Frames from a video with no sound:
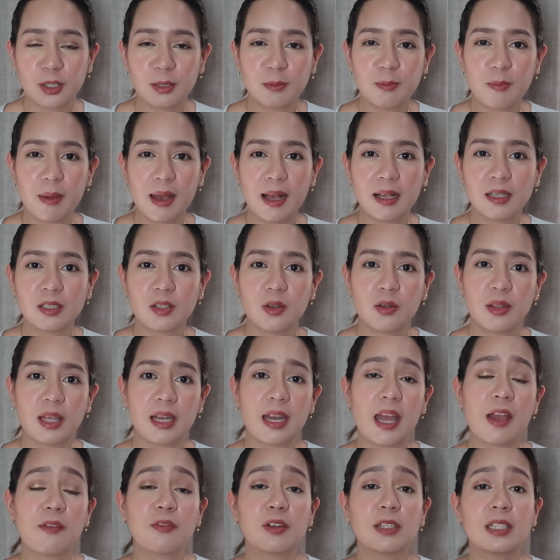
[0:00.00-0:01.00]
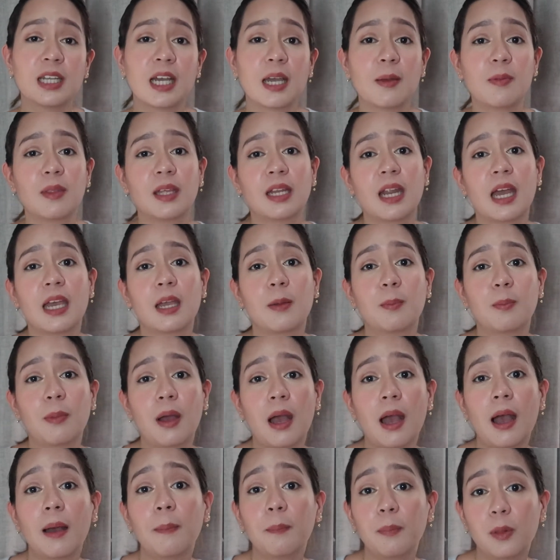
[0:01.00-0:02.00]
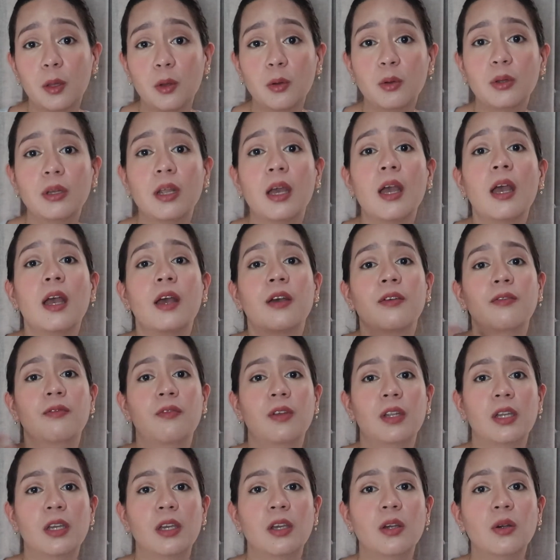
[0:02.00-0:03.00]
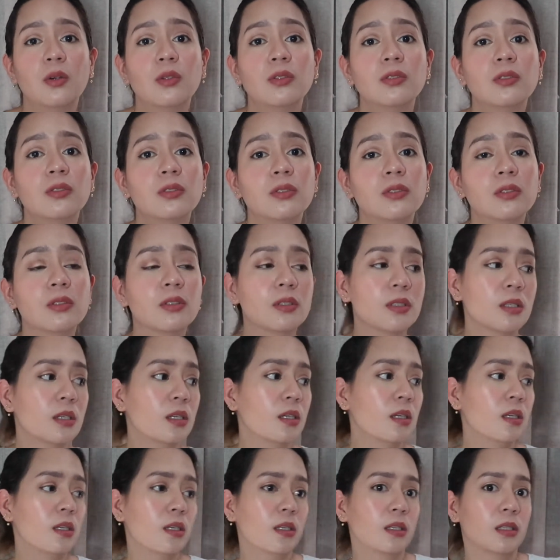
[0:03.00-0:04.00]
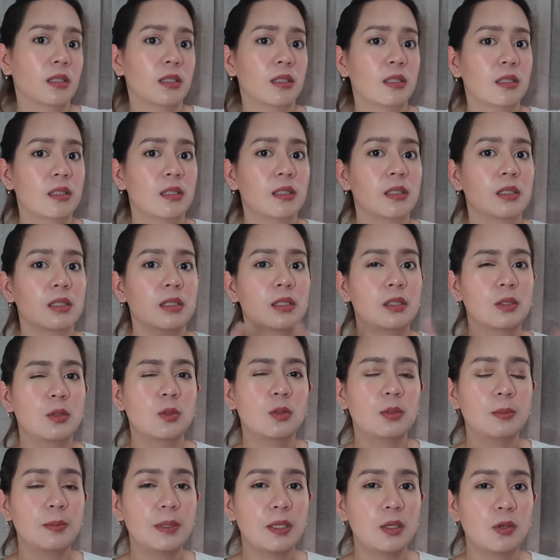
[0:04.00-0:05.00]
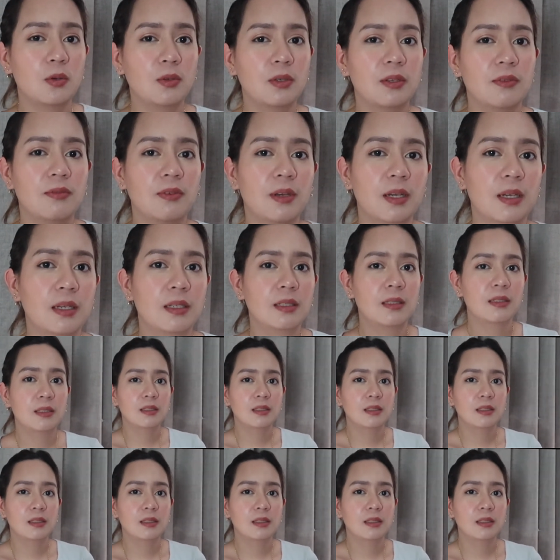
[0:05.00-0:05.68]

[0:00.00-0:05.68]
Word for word: bell so that every time that I upload videos, you will be notified.